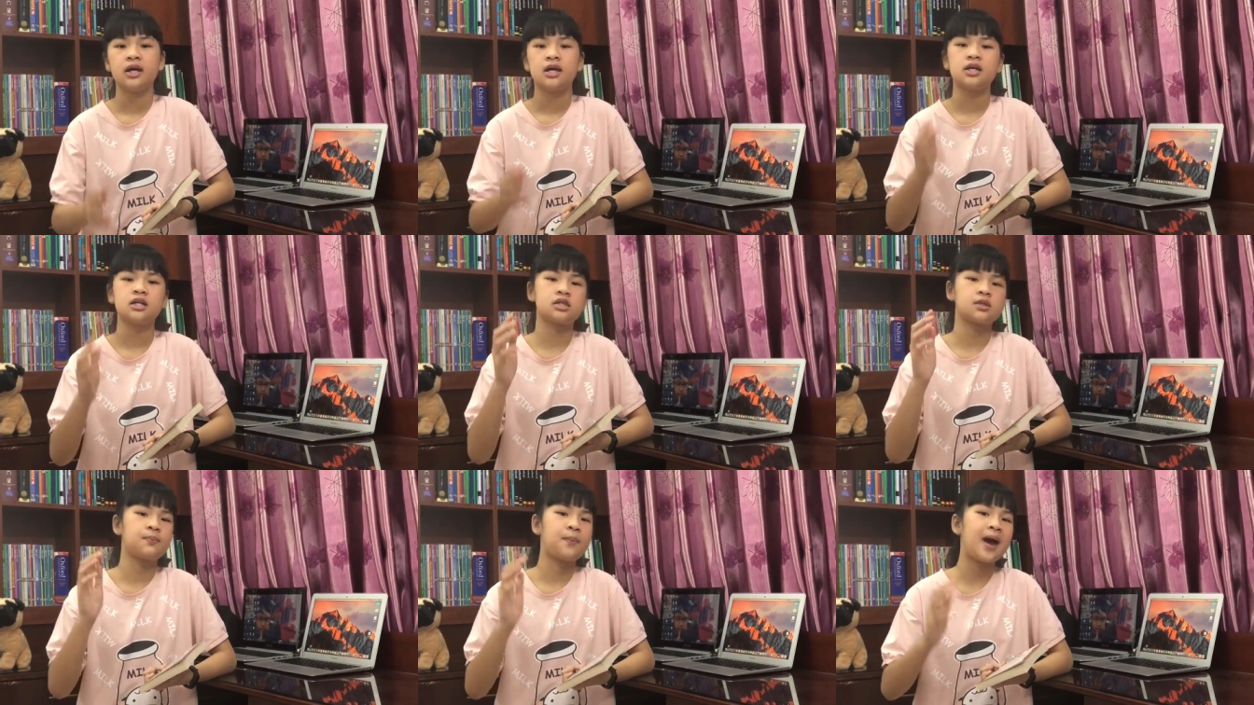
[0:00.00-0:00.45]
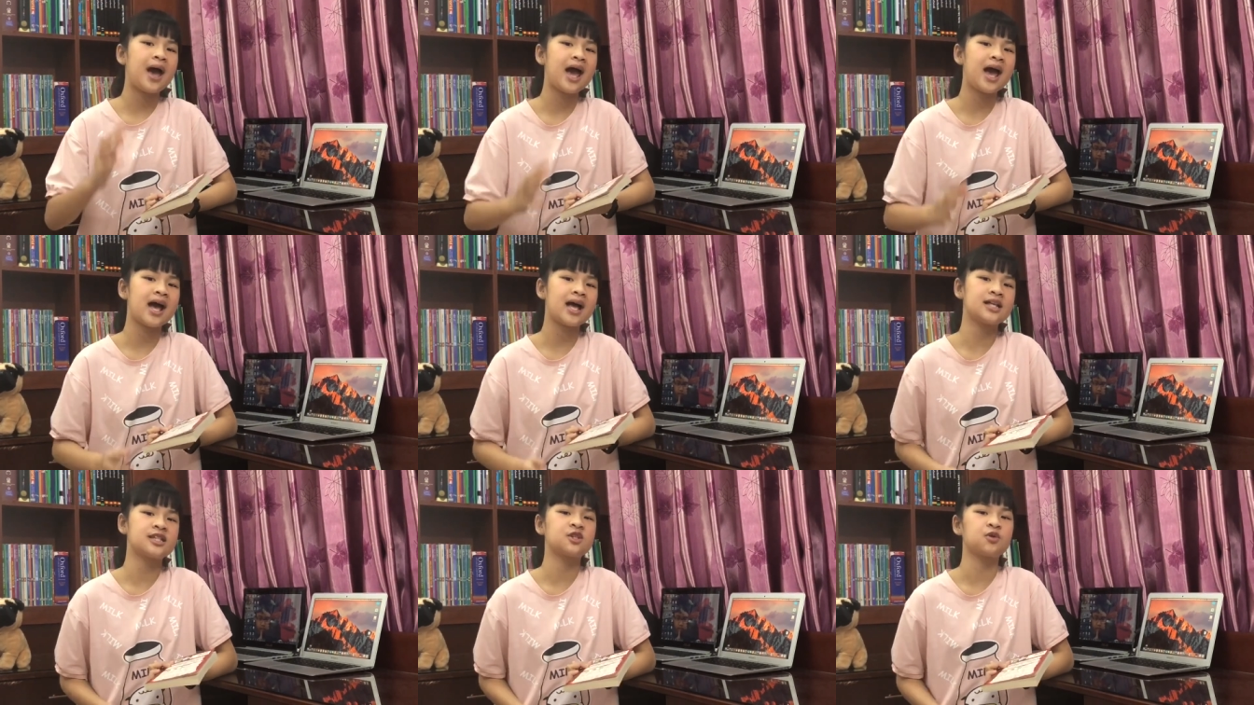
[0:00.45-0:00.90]
his
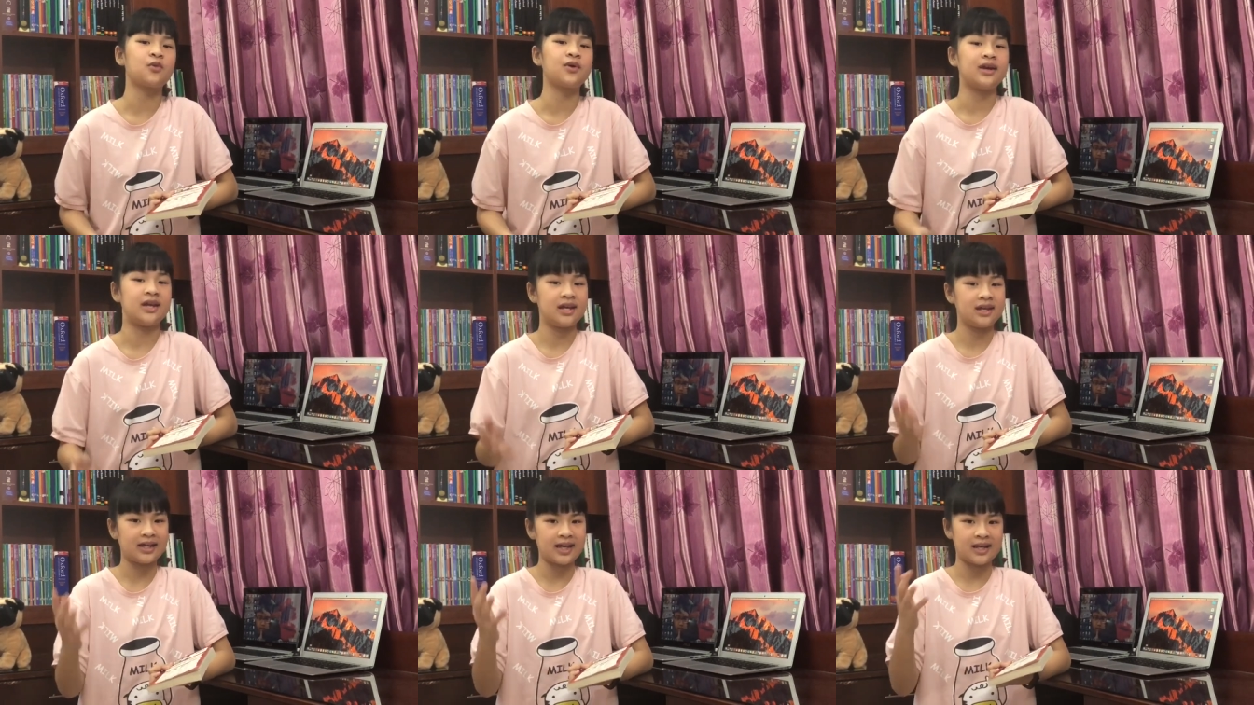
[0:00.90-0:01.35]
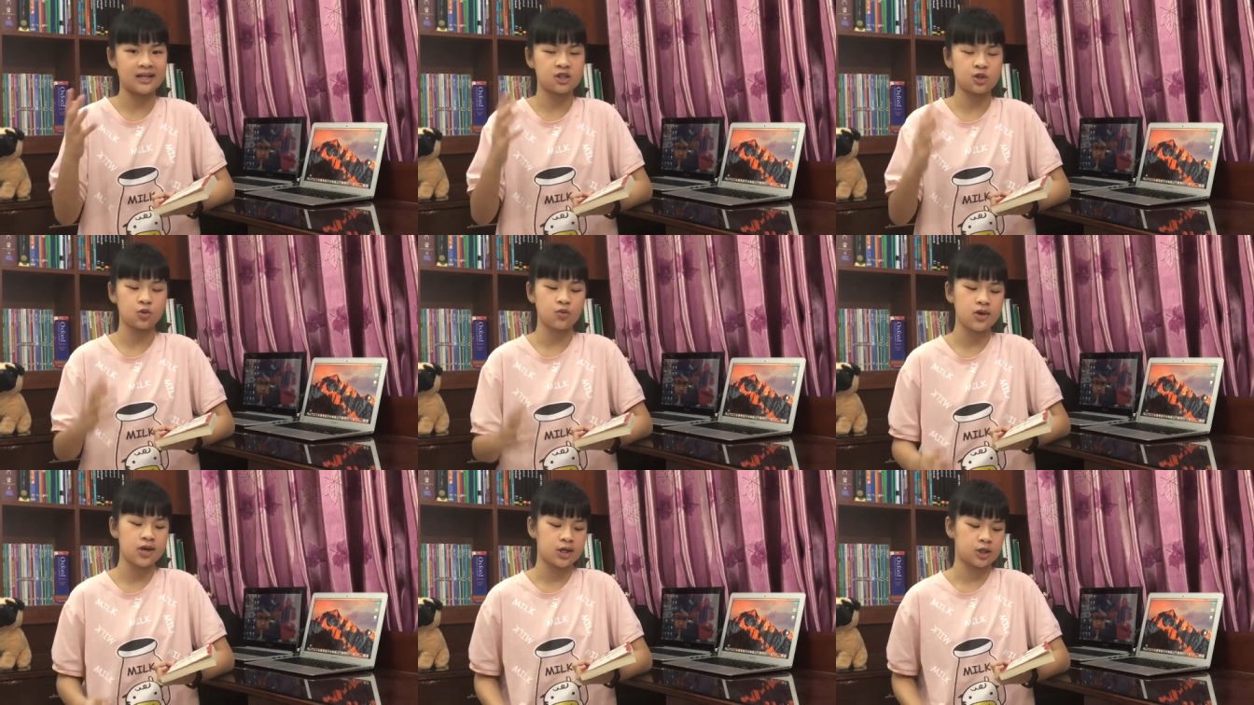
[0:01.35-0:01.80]
past when he
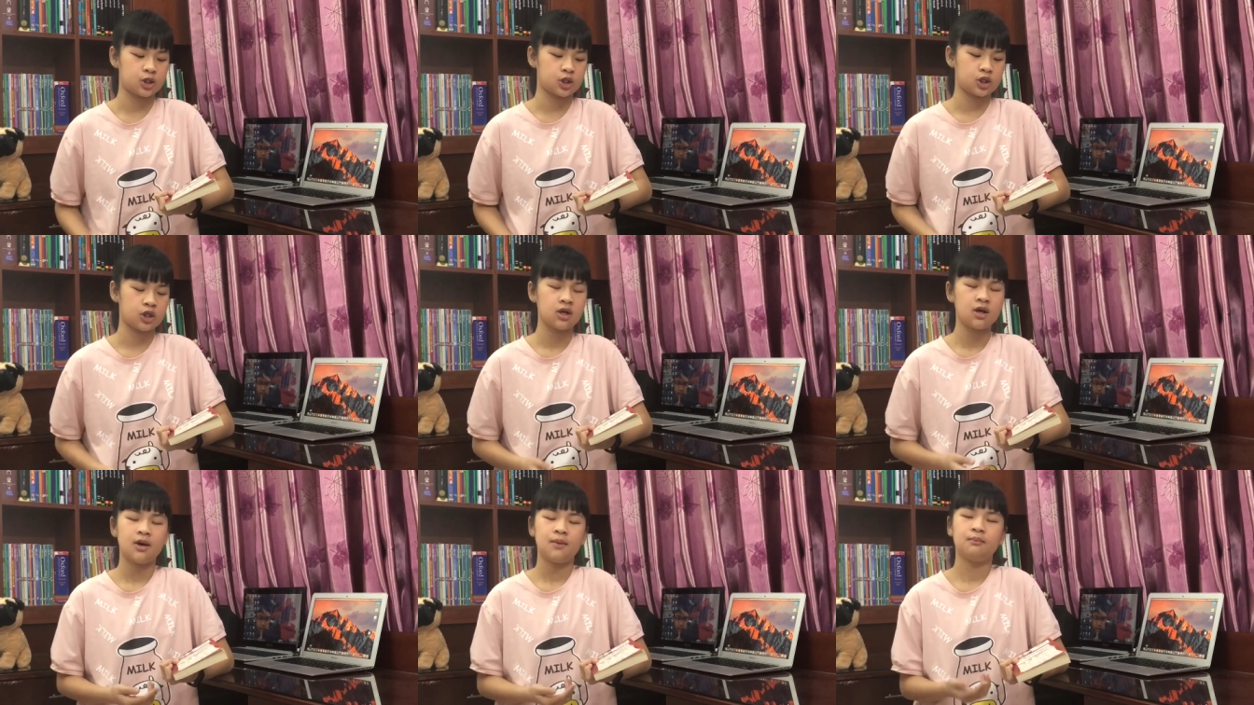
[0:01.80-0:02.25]
gets rich.